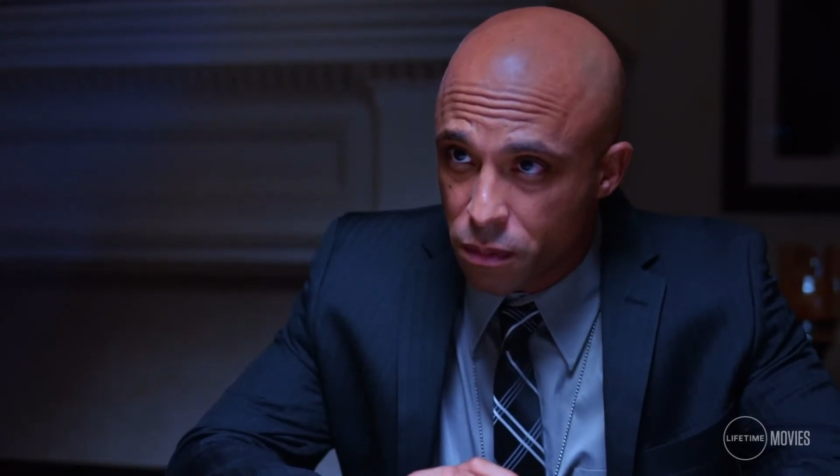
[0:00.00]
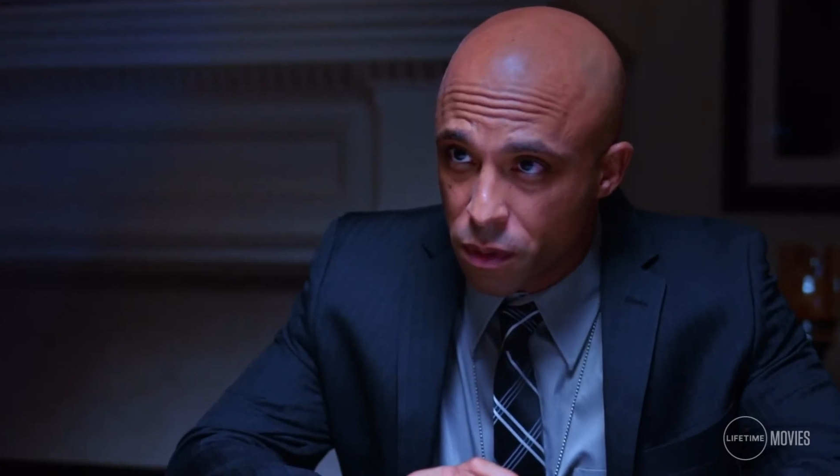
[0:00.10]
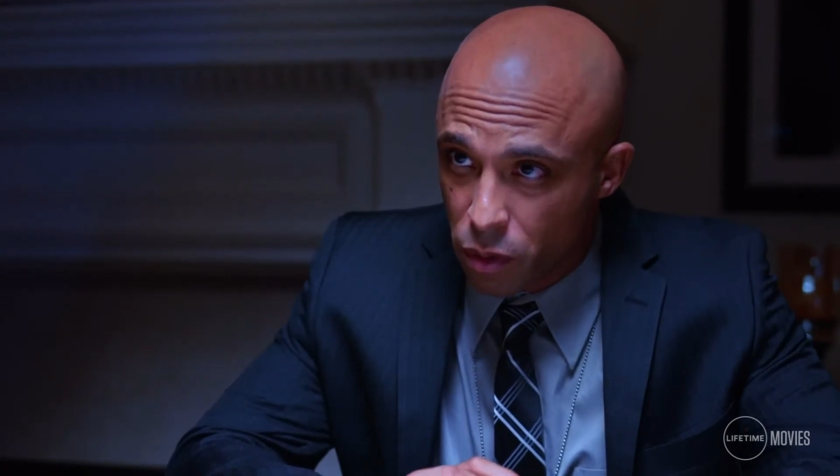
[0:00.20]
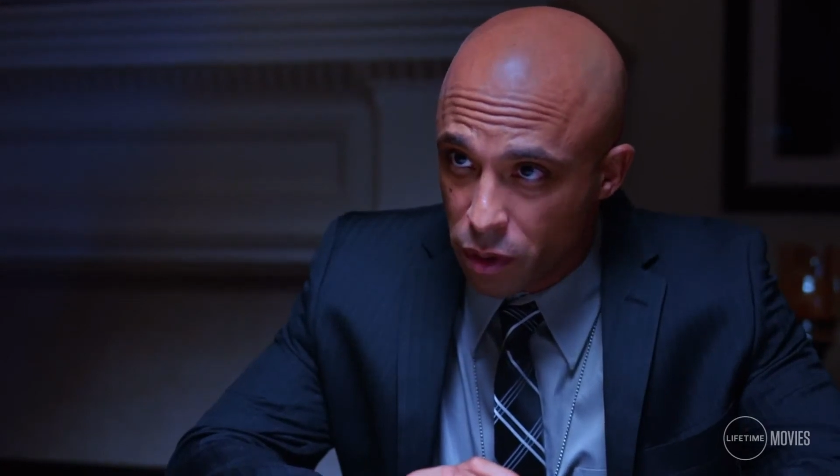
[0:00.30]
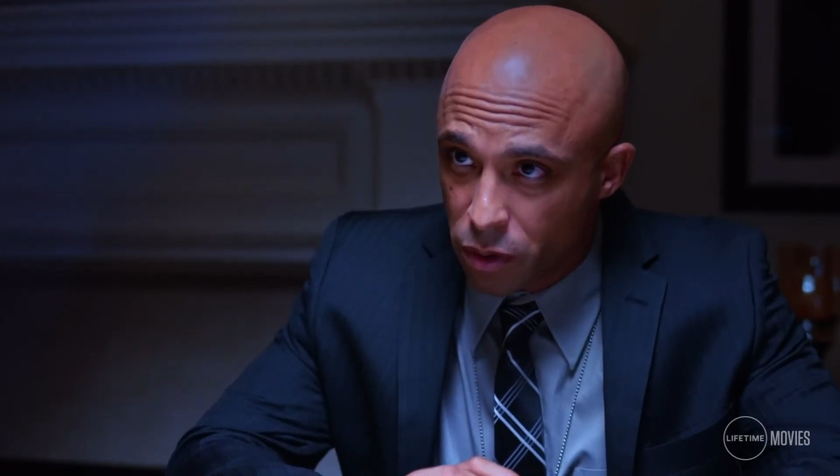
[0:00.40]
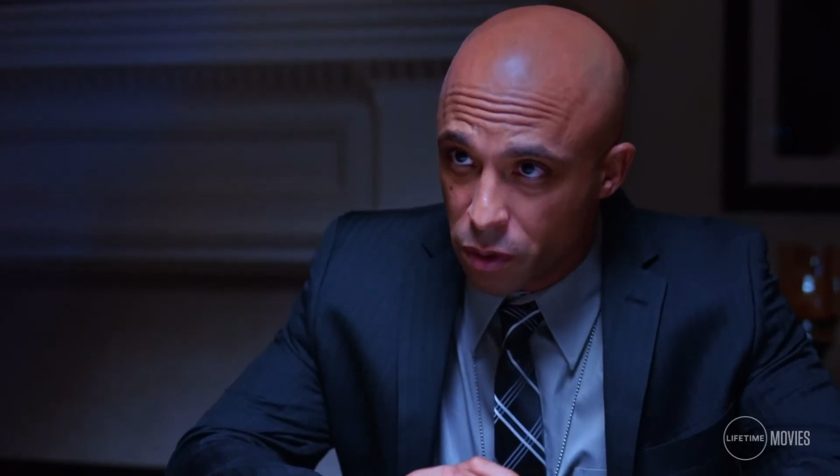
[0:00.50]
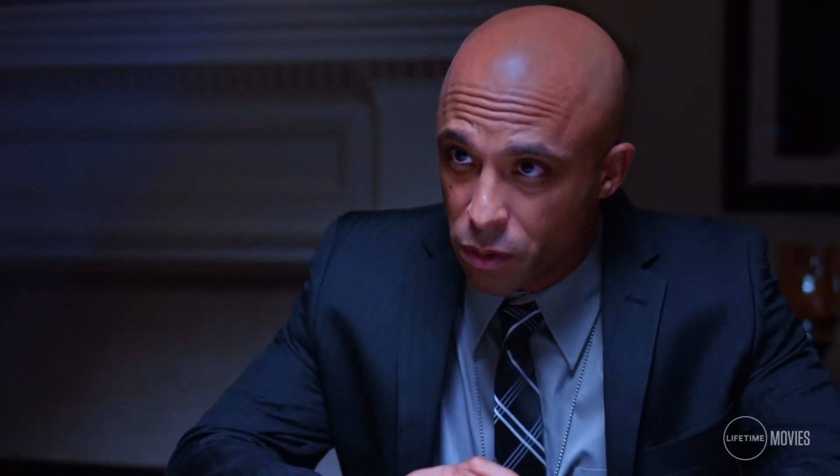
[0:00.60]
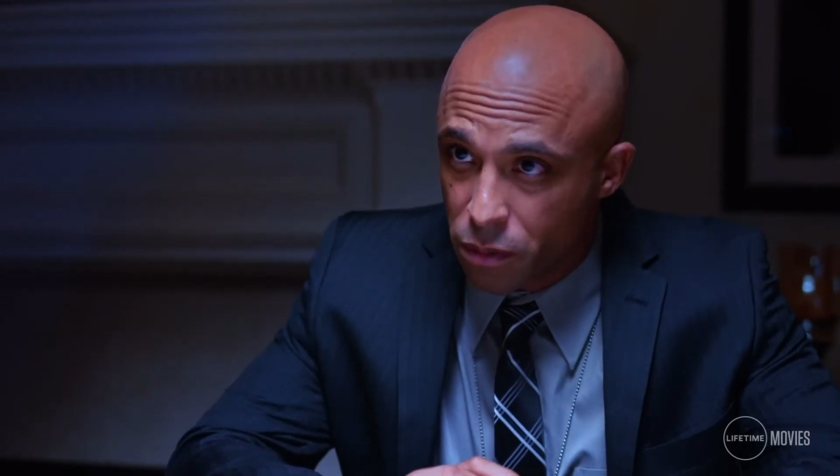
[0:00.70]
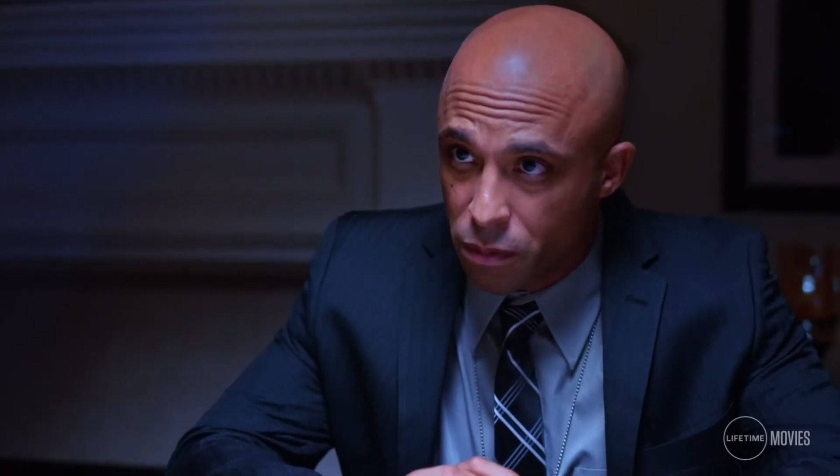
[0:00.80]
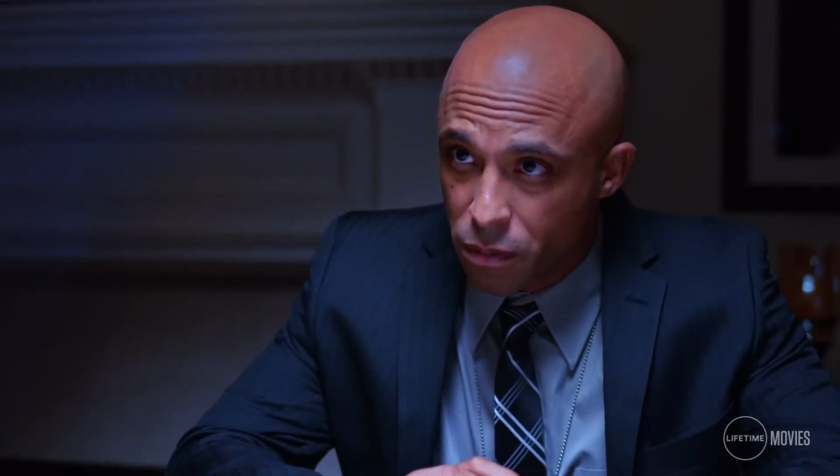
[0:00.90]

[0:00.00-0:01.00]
I really do.